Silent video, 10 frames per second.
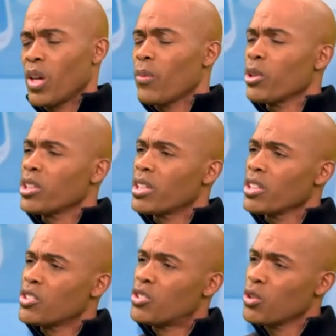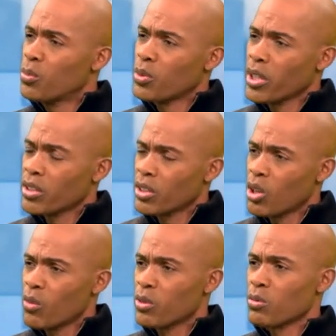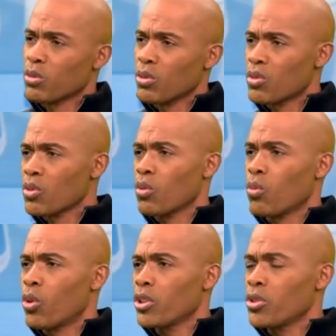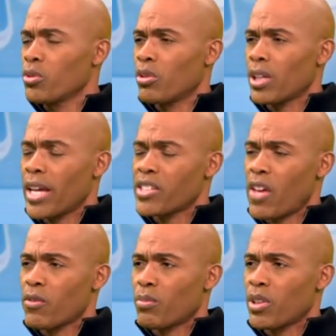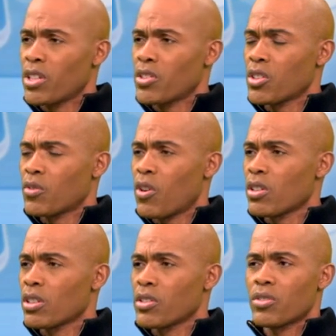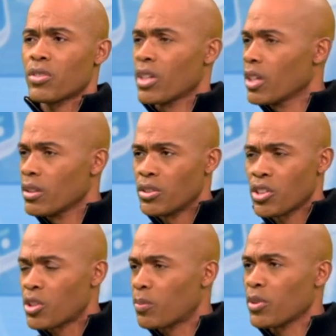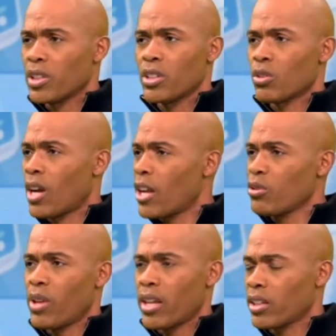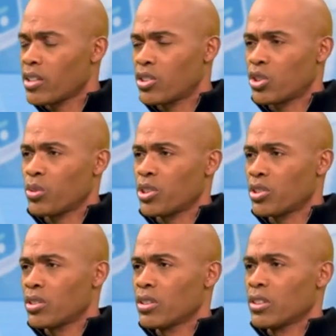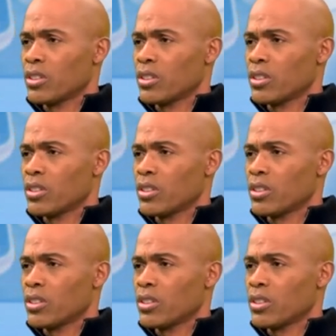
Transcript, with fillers: And when kids do break the COVID rules, what do you guys have in place as far as discipline or how do you handle that situation?